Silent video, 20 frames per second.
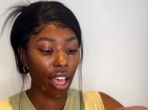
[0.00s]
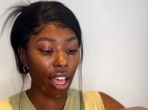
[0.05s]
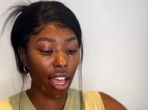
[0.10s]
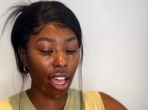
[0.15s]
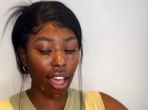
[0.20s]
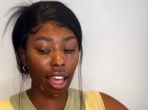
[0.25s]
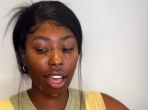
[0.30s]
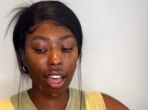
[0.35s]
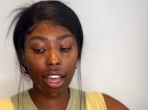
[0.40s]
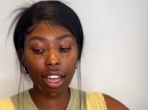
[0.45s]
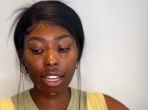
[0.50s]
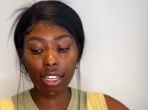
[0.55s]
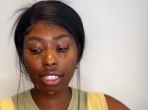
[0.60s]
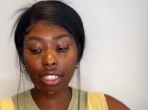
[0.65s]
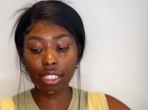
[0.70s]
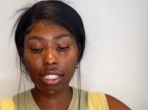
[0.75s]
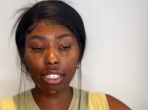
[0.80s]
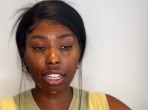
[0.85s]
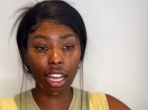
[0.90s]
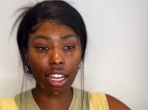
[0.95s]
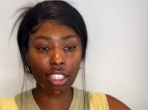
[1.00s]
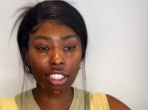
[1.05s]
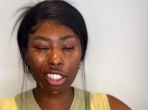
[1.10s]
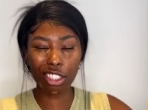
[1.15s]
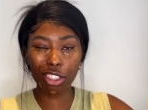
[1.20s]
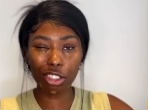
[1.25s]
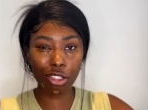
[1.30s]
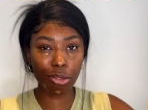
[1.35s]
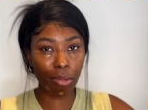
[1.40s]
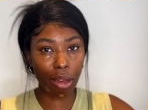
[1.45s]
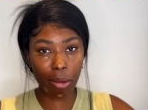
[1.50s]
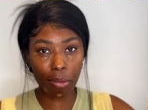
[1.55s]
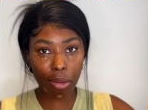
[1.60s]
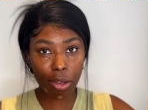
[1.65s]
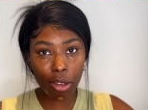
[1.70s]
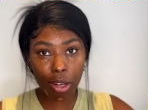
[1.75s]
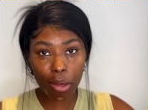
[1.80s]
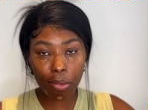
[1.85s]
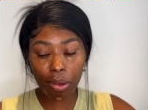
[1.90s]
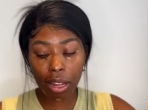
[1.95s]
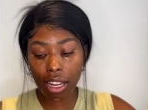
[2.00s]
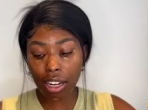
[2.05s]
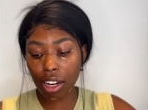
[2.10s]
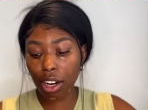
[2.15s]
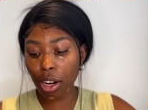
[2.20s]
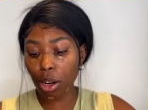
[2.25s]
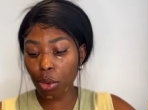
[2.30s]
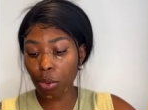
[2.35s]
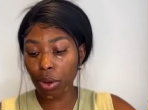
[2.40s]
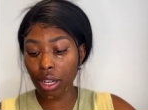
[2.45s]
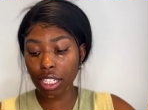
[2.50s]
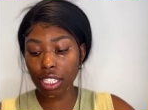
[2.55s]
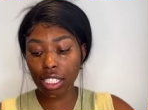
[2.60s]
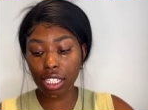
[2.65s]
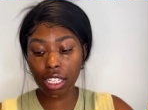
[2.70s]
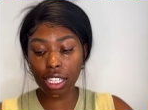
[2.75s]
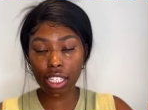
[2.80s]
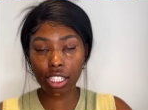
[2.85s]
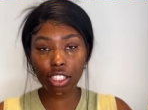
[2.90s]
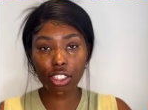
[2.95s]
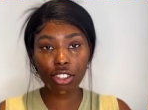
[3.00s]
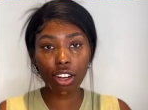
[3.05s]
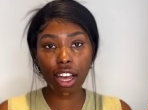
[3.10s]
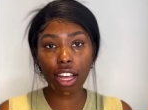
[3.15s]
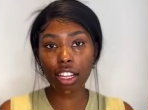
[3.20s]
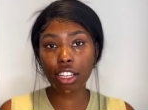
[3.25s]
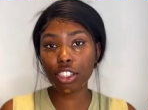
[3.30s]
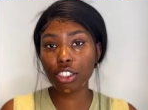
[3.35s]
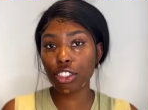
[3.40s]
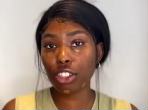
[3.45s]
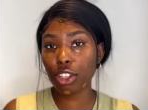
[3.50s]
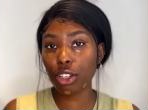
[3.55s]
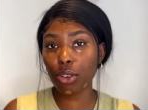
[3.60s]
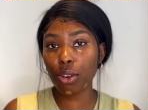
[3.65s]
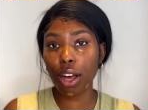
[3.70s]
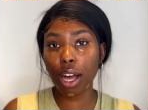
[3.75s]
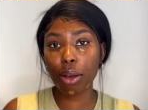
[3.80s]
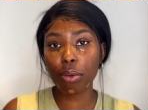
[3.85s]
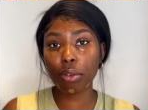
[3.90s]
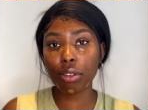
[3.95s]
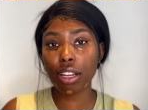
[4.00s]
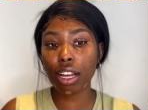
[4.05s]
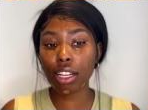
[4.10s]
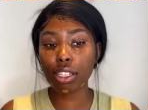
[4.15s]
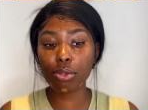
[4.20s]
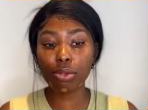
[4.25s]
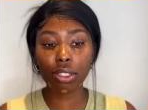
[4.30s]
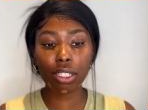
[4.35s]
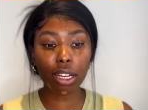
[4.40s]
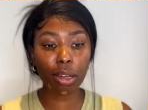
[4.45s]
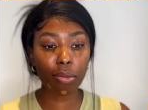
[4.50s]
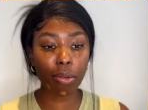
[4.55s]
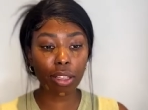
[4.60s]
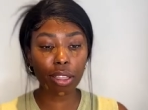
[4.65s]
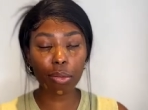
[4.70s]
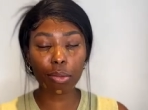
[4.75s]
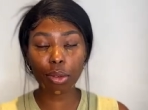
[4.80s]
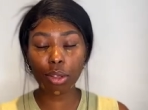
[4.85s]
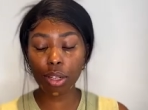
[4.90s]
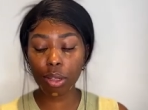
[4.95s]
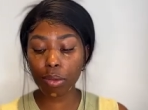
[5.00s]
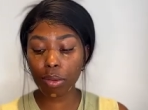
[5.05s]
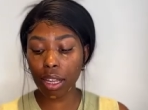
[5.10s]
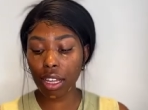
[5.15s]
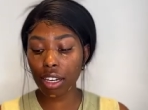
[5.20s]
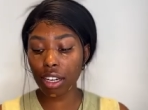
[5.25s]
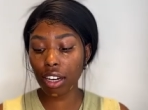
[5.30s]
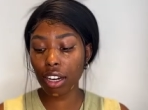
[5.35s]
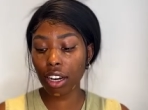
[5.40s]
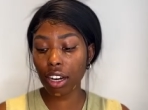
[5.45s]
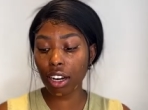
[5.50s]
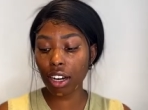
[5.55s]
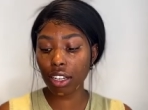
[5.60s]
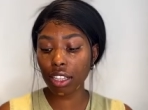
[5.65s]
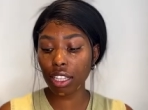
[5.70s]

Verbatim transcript: And I'll just use my beauty blender, which is trial and true. I will not switch up on the beauty blender.